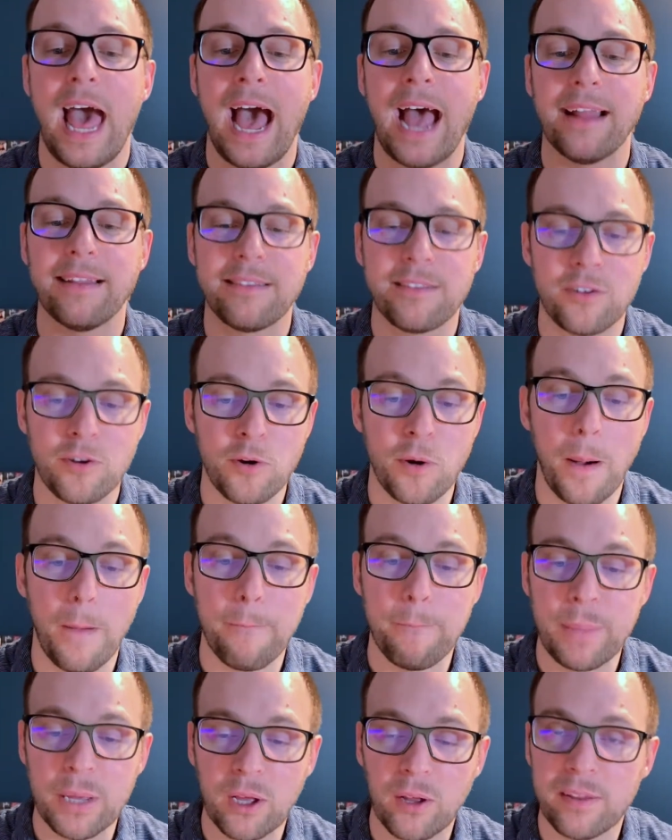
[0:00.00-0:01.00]

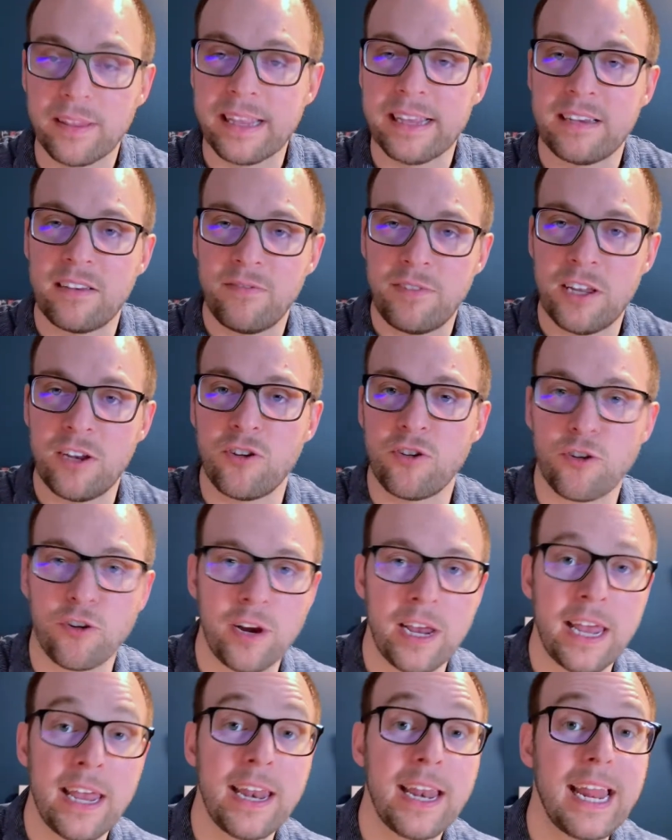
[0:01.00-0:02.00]
to build this
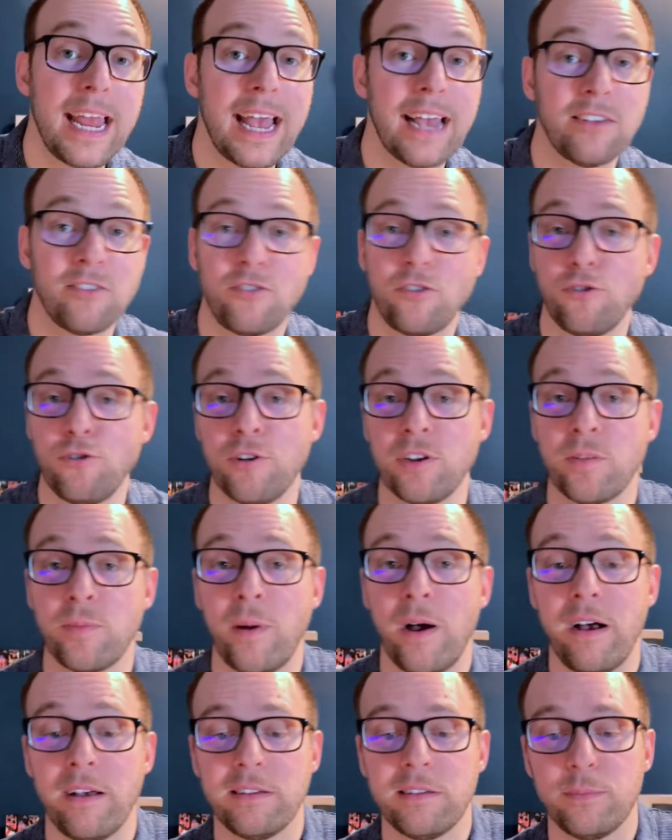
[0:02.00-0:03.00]
feature in as soon as
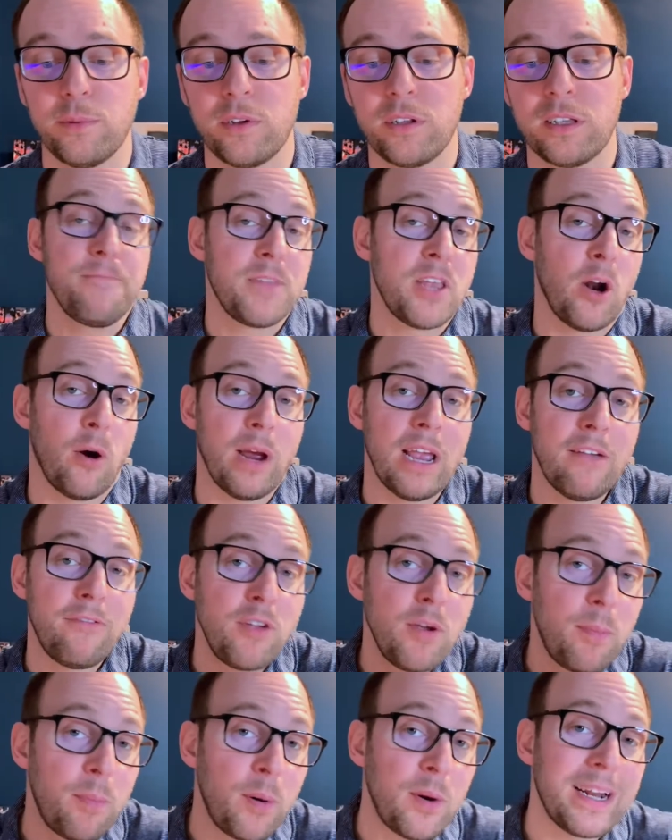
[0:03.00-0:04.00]
possible. You know,
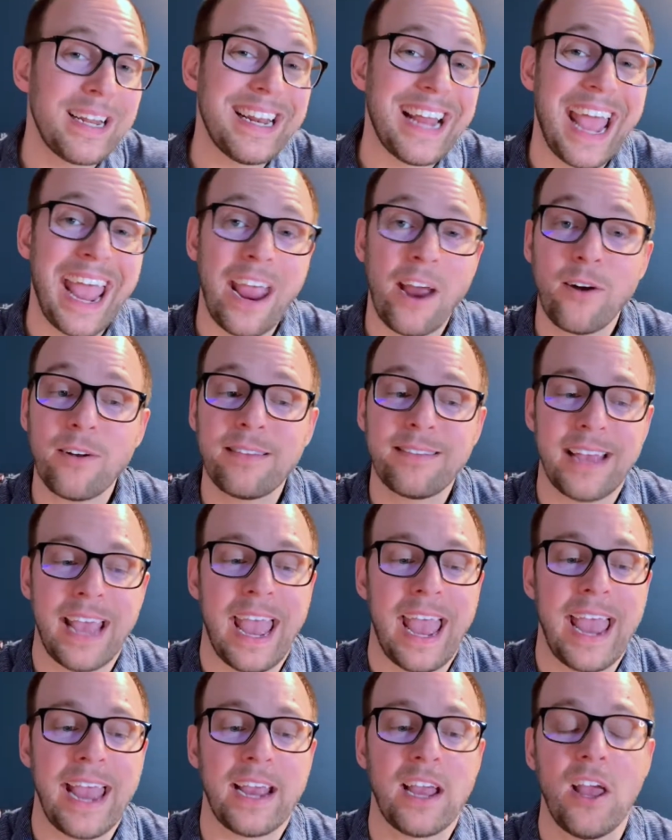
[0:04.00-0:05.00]
if you put an
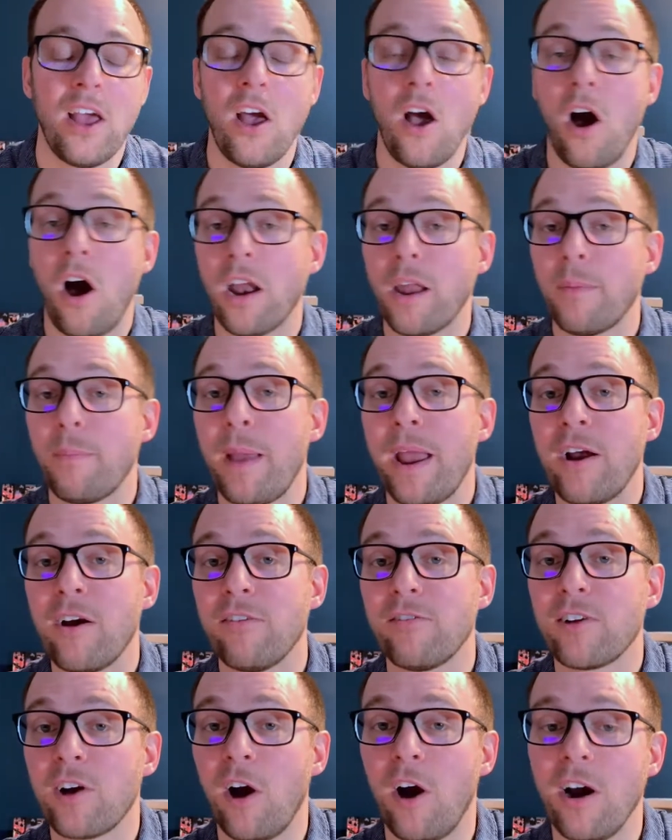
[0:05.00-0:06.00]
AirTag on a pair
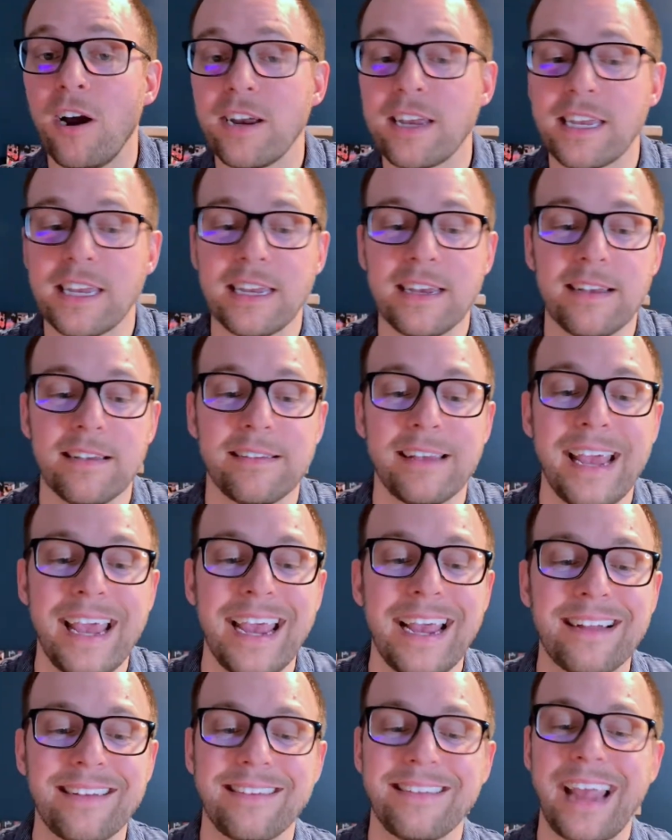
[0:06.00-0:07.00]
of car keys,
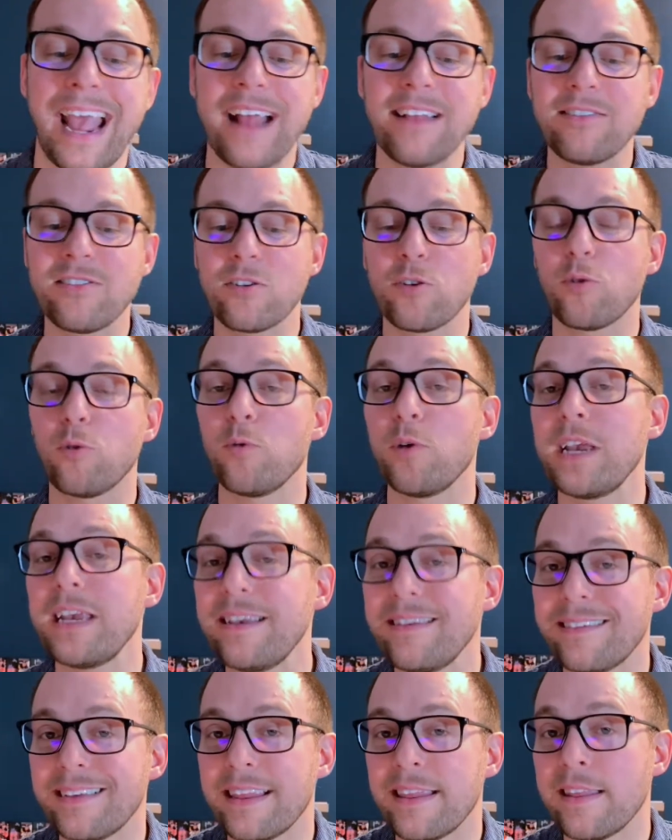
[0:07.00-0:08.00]
it stands to
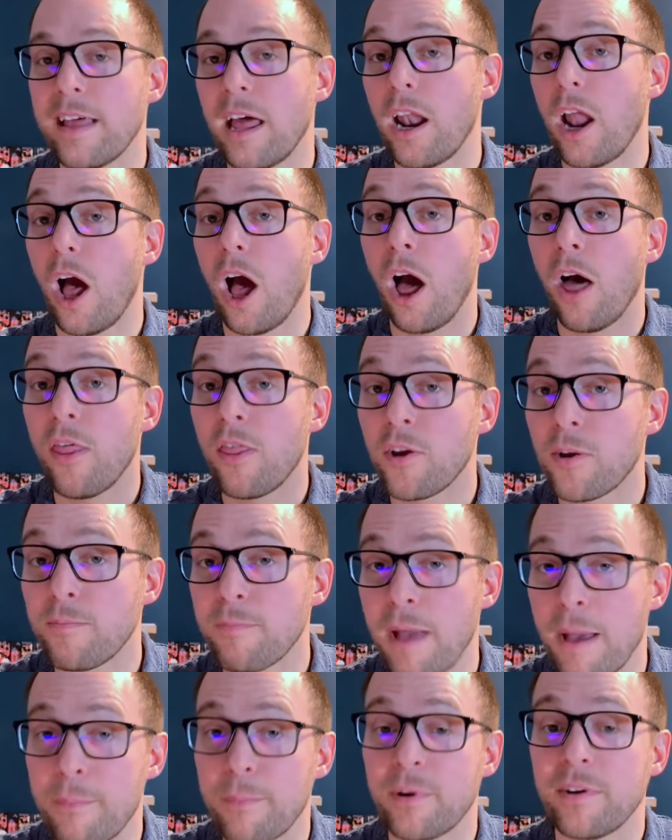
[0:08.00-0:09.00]
reason that other
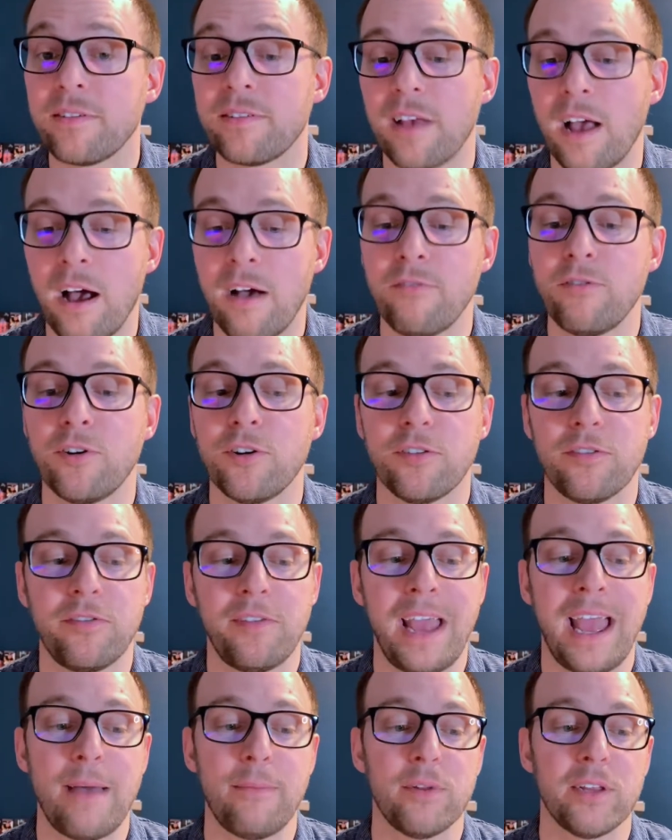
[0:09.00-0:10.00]
members of your
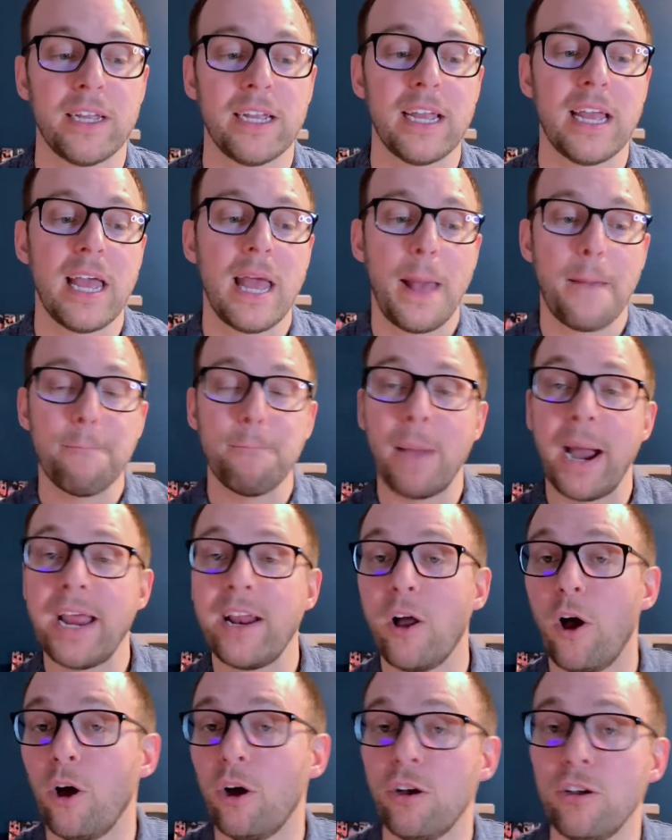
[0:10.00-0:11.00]
family
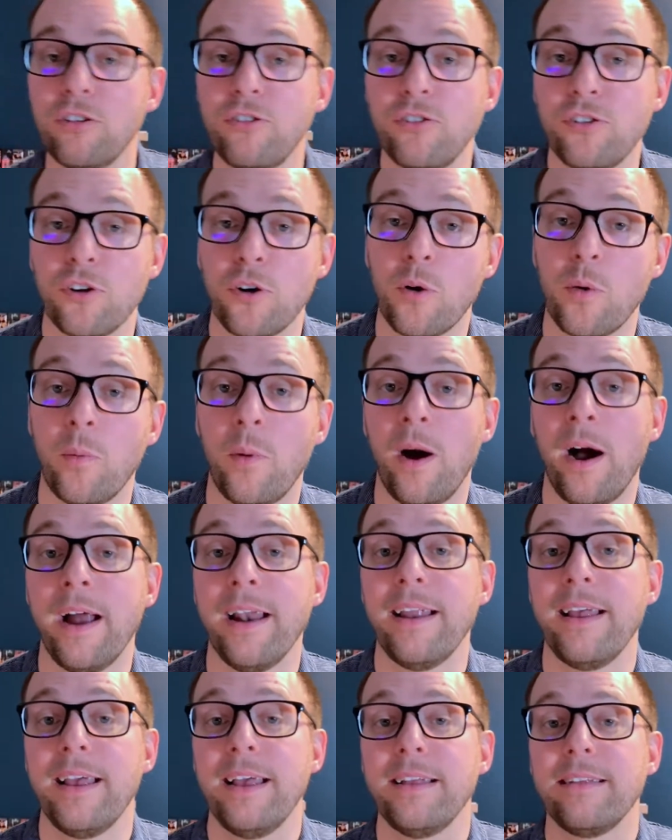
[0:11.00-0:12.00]
might also
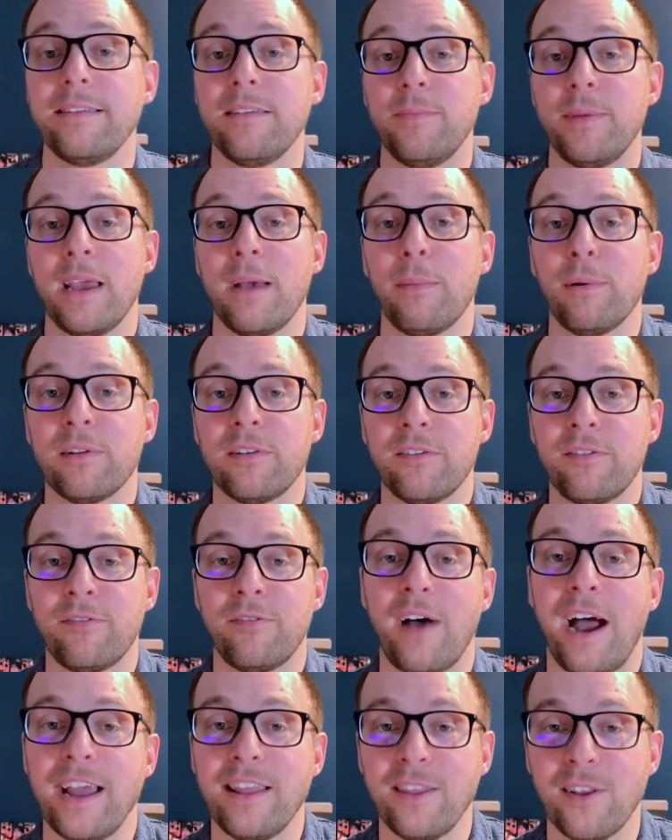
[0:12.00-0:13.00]
want to be able to
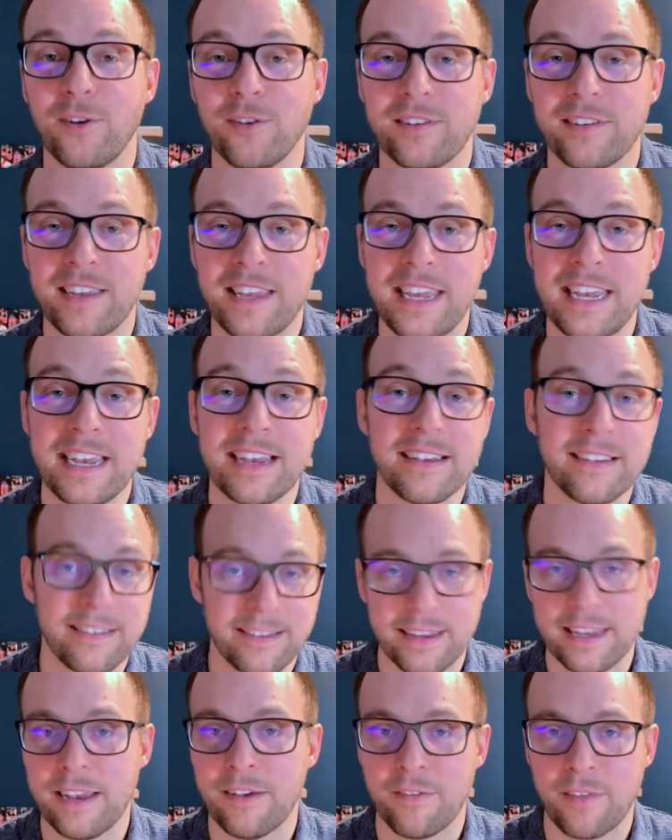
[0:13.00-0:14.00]
find those
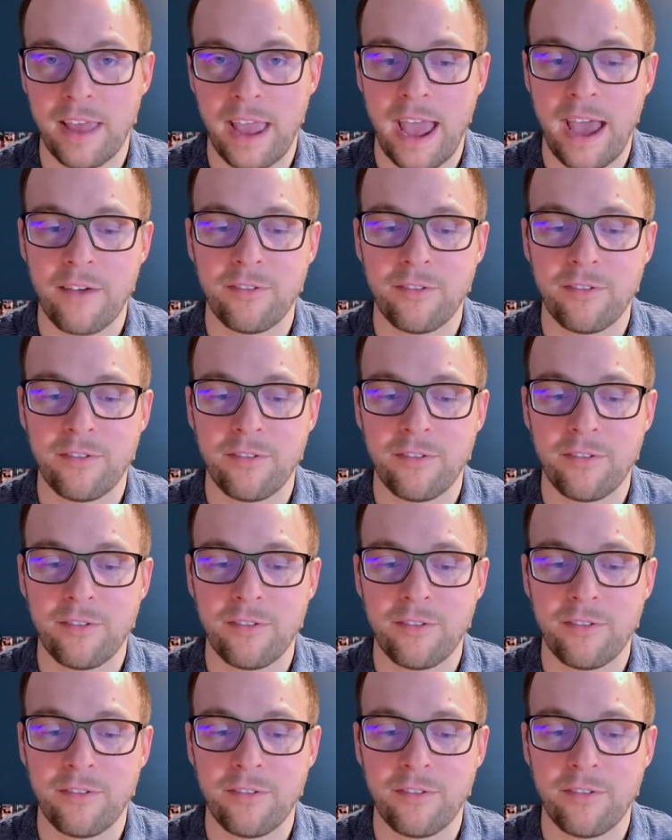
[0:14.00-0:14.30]
keys if they have